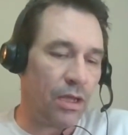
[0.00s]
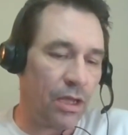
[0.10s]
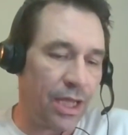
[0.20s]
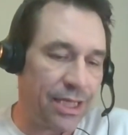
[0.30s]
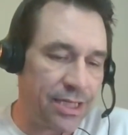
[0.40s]

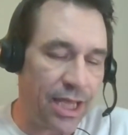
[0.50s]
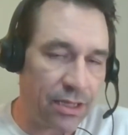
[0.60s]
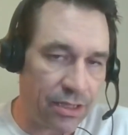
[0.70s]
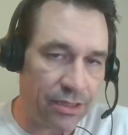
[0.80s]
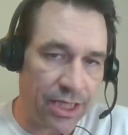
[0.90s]

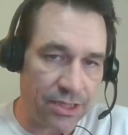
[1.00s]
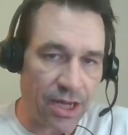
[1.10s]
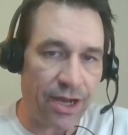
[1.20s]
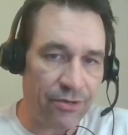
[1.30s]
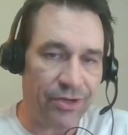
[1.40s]
it the
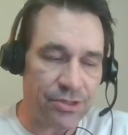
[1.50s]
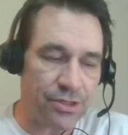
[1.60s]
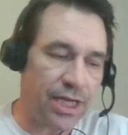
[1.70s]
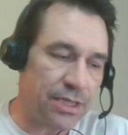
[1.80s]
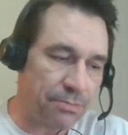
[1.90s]
entire
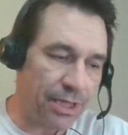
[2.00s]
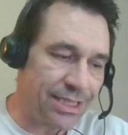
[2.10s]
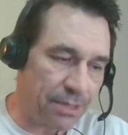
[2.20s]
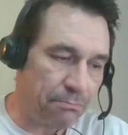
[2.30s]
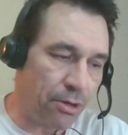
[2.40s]
adventure takes
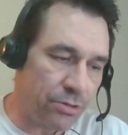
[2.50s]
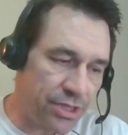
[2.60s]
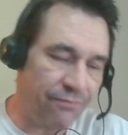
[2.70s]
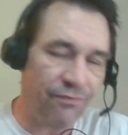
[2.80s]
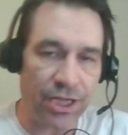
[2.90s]
place in
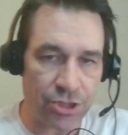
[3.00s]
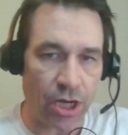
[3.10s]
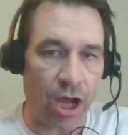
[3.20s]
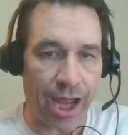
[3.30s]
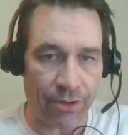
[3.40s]

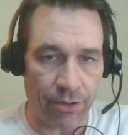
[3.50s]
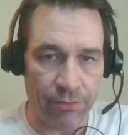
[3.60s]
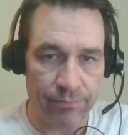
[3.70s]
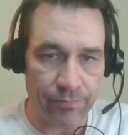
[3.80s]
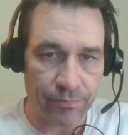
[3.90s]
post-invasion Aysle.
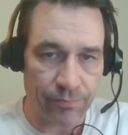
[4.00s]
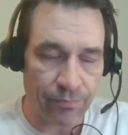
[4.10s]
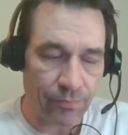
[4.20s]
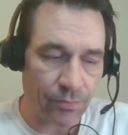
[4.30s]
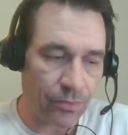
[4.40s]

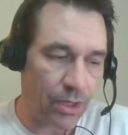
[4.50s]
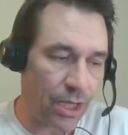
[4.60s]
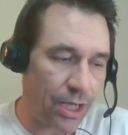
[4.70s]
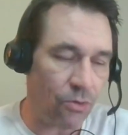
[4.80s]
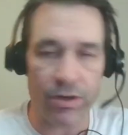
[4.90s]

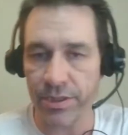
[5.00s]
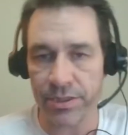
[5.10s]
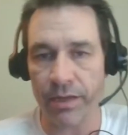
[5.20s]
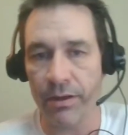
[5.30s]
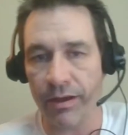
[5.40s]
Okay, or
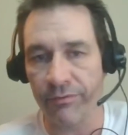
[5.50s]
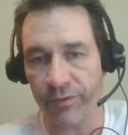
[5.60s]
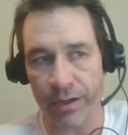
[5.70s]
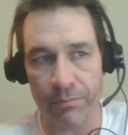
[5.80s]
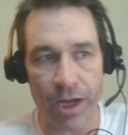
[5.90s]
as a, a,
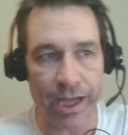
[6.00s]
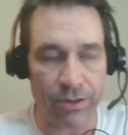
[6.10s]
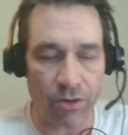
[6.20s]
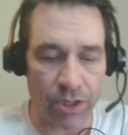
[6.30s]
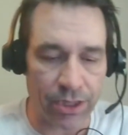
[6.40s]
friend of
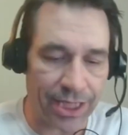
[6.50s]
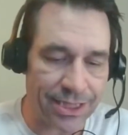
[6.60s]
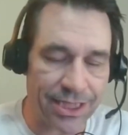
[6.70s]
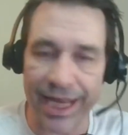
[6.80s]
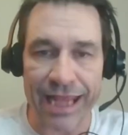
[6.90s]
mine online
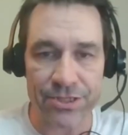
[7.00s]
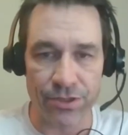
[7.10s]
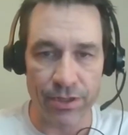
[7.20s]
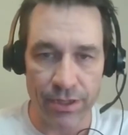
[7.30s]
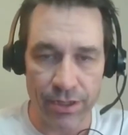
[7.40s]
said,
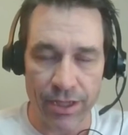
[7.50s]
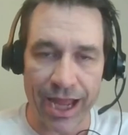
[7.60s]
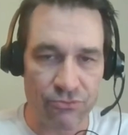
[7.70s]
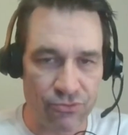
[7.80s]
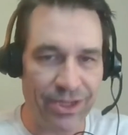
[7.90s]
Azel.
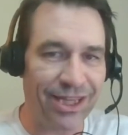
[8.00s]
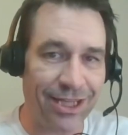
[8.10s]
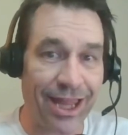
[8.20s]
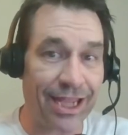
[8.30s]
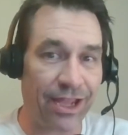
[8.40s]
I really
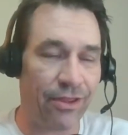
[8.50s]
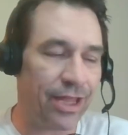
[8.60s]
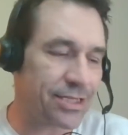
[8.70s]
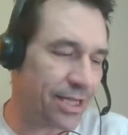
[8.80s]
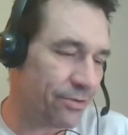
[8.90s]
like how
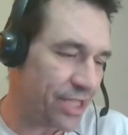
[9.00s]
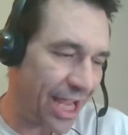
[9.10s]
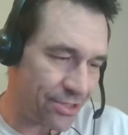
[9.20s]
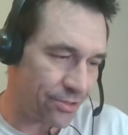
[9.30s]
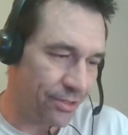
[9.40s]
that sounds,
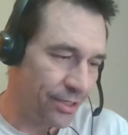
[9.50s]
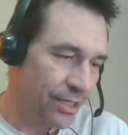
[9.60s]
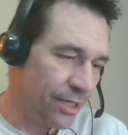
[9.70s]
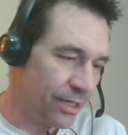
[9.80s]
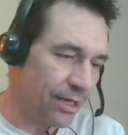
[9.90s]
Azel.
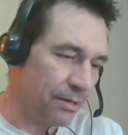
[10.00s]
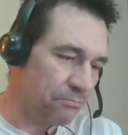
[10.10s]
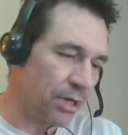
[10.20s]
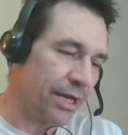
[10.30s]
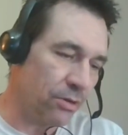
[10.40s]

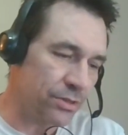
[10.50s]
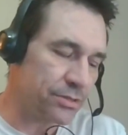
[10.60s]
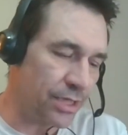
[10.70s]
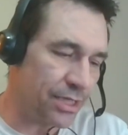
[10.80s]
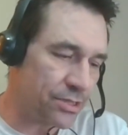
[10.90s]
Um, but I know
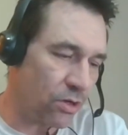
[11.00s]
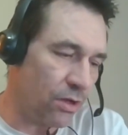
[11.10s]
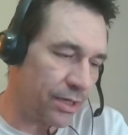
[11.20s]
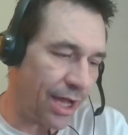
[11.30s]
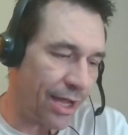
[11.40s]
it's it's
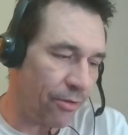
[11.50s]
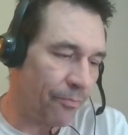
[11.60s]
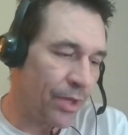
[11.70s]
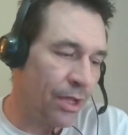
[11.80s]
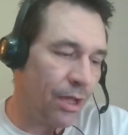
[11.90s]
called Aysle.
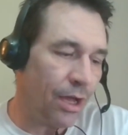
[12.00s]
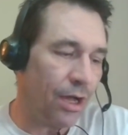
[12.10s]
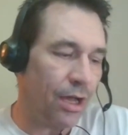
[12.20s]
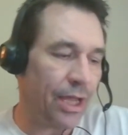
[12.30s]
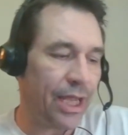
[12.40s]
Uh, it